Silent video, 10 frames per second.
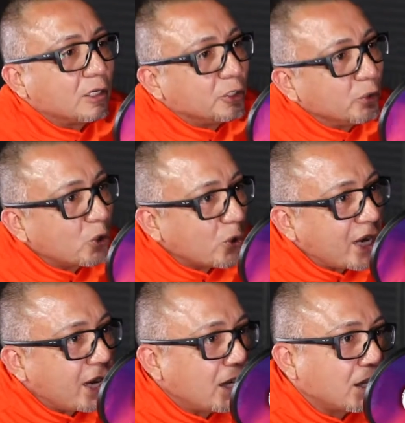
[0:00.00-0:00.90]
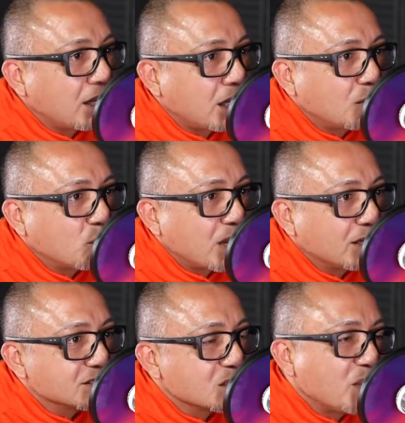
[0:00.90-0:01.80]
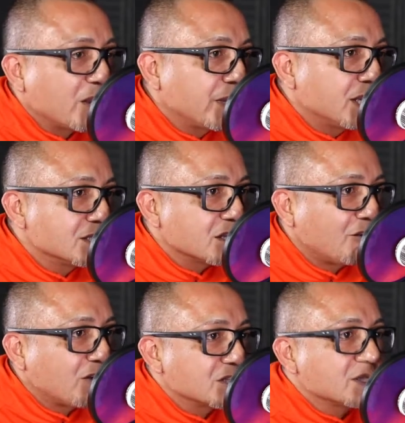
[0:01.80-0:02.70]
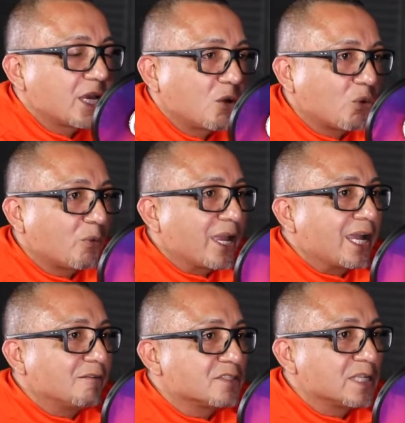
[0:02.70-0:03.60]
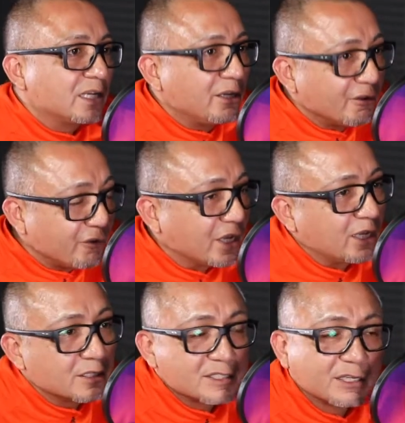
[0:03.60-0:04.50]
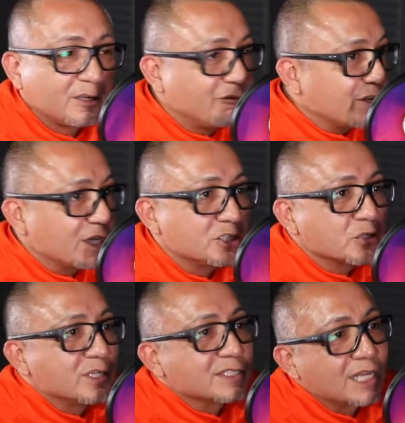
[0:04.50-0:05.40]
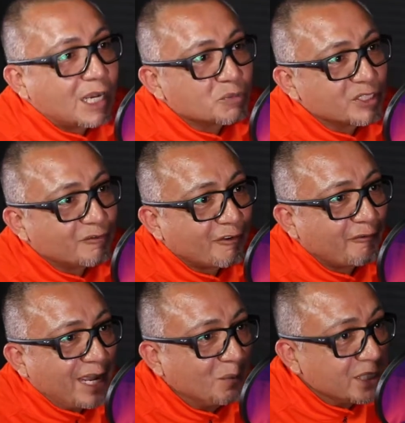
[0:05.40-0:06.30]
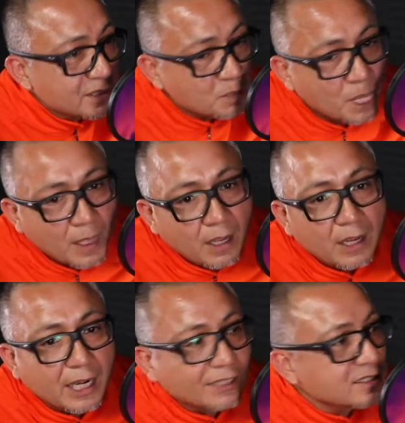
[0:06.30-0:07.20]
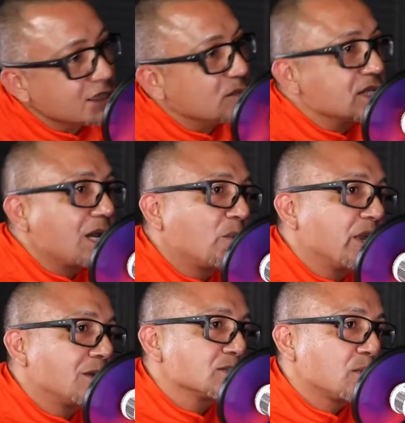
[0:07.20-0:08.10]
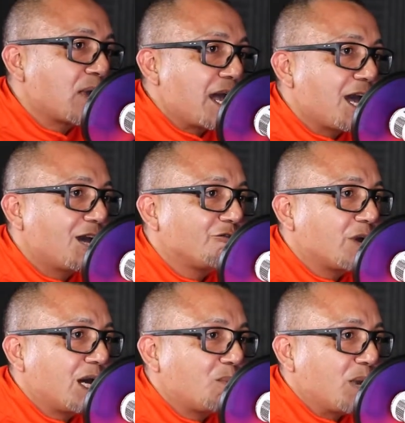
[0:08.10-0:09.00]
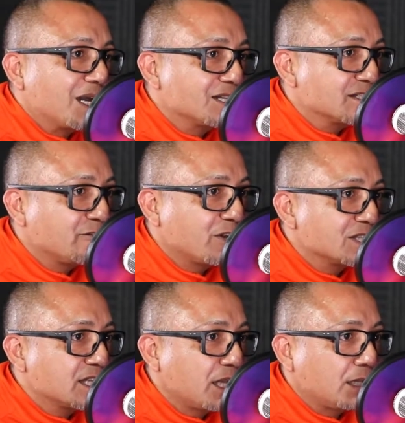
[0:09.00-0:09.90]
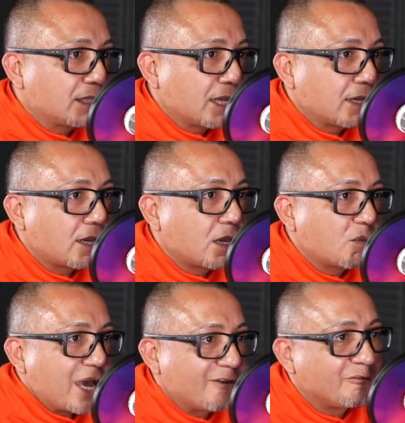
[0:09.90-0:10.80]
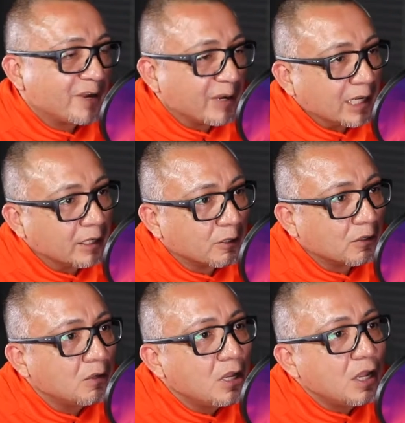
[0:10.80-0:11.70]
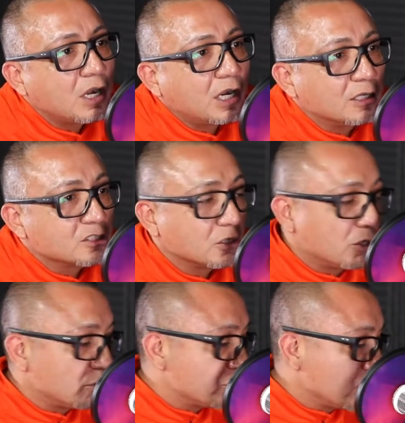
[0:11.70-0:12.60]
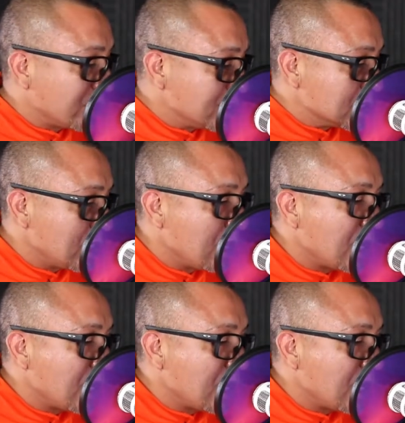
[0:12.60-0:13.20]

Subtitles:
do create some areas of our state where we have significant choice and options for families. At the same time, we also have pockets of our state that have very little to no choice.